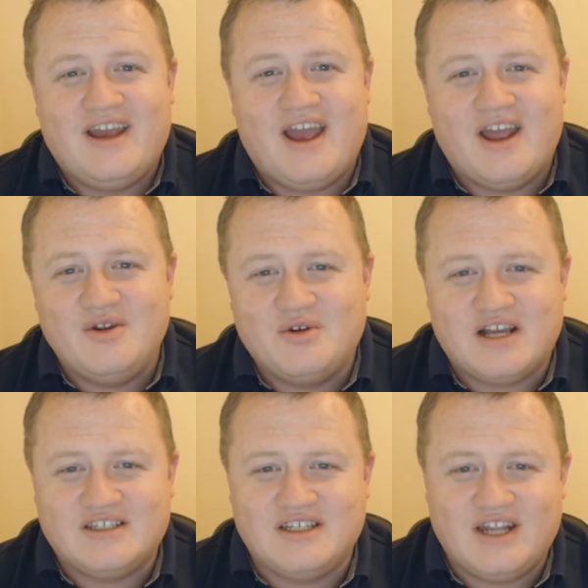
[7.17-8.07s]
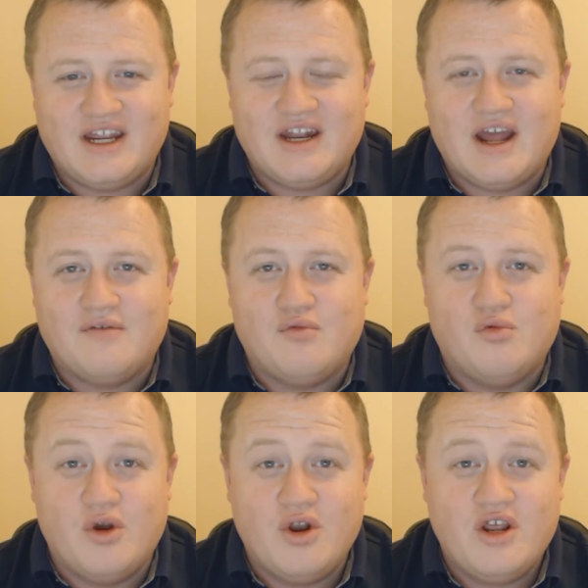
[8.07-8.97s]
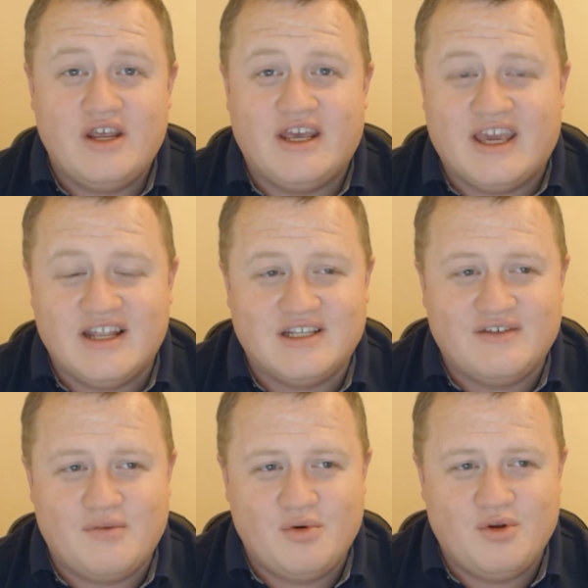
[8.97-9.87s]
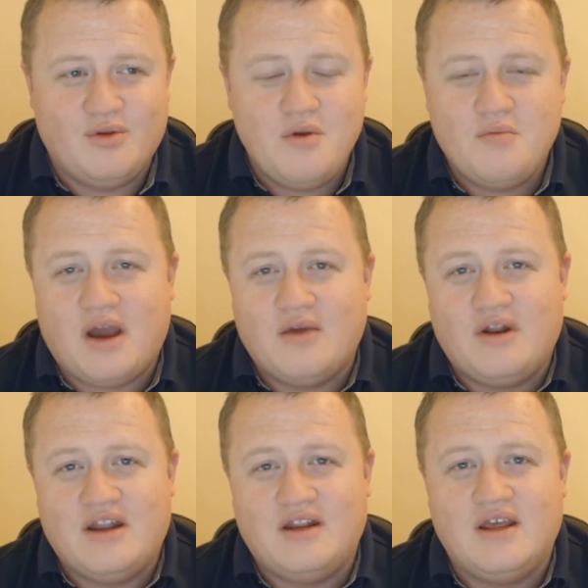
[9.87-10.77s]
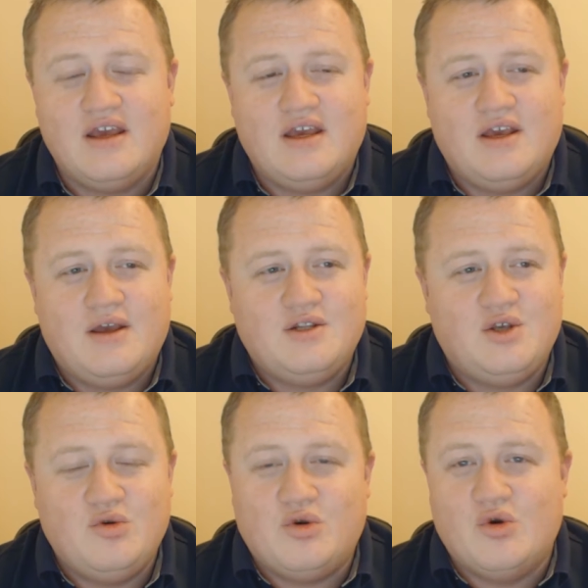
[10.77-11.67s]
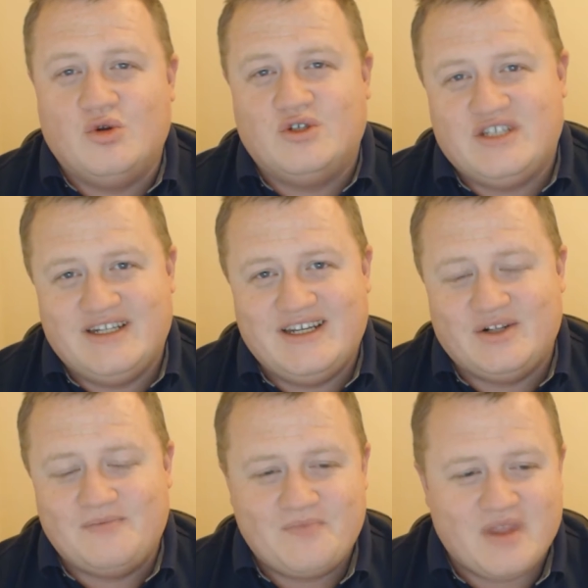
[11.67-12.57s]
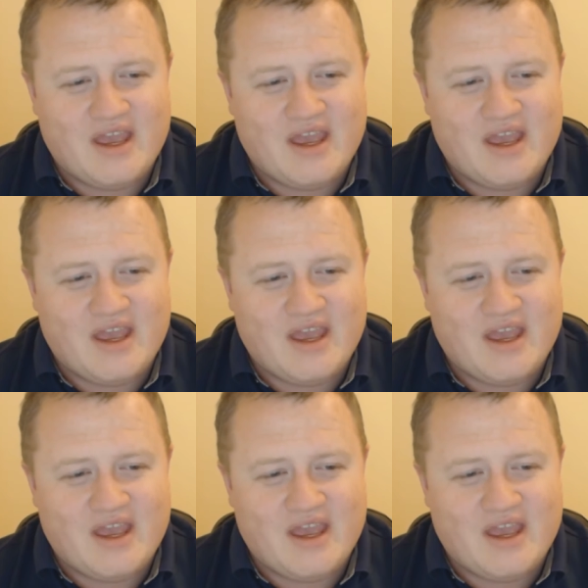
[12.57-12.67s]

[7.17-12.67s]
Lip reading: Newcastle United have won against Liverpool by winning 2-0.